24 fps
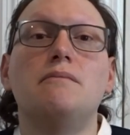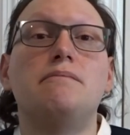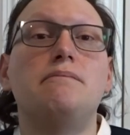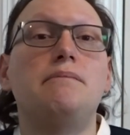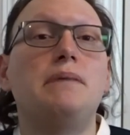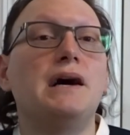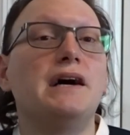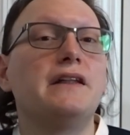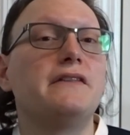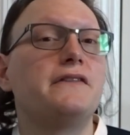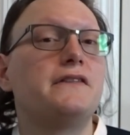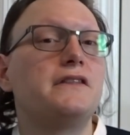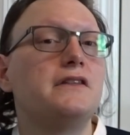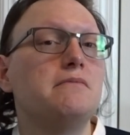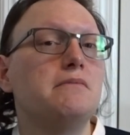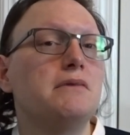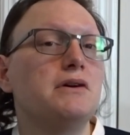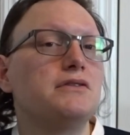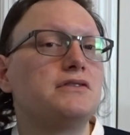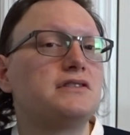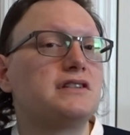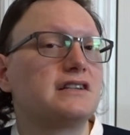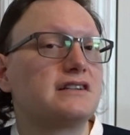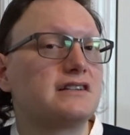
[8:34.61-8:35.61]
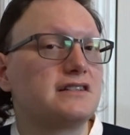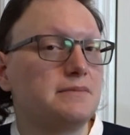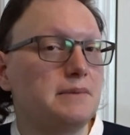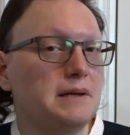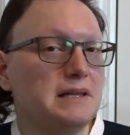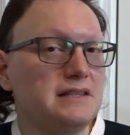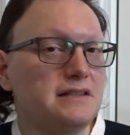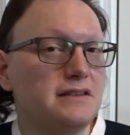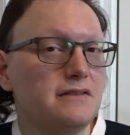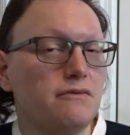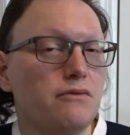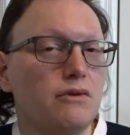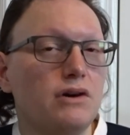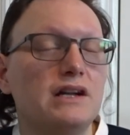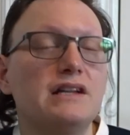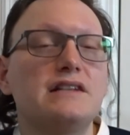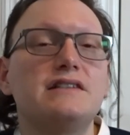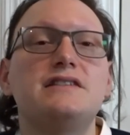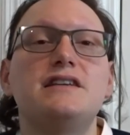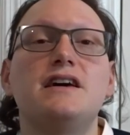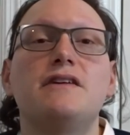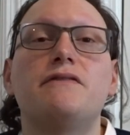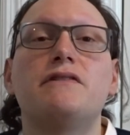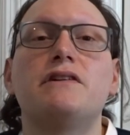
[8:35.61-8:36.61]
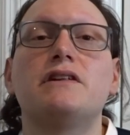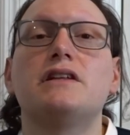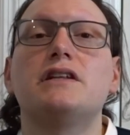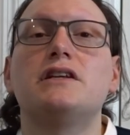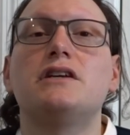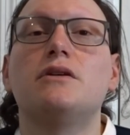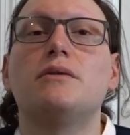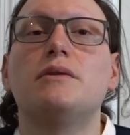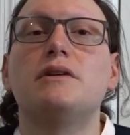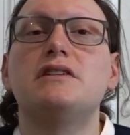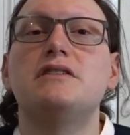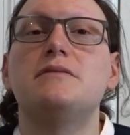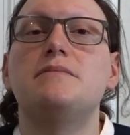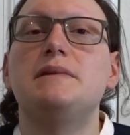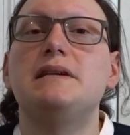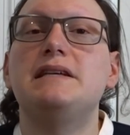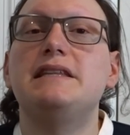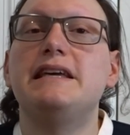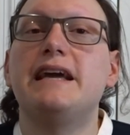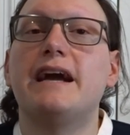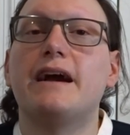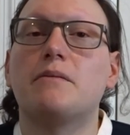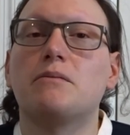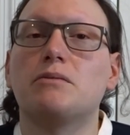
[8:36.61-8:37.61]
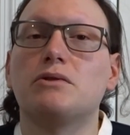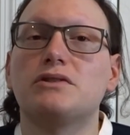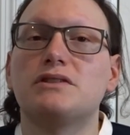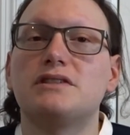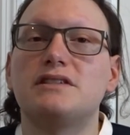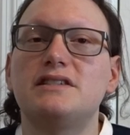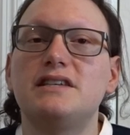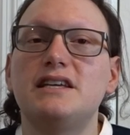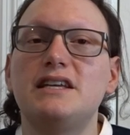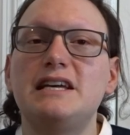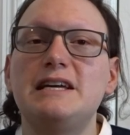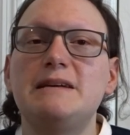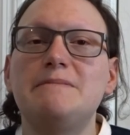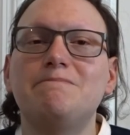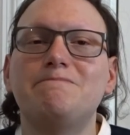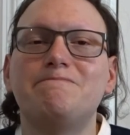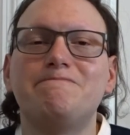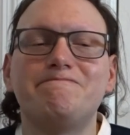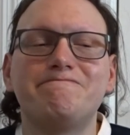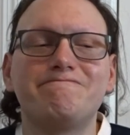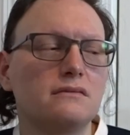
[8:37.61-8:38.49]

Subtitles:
But the most expensive one is definitely going to be the Emerald City.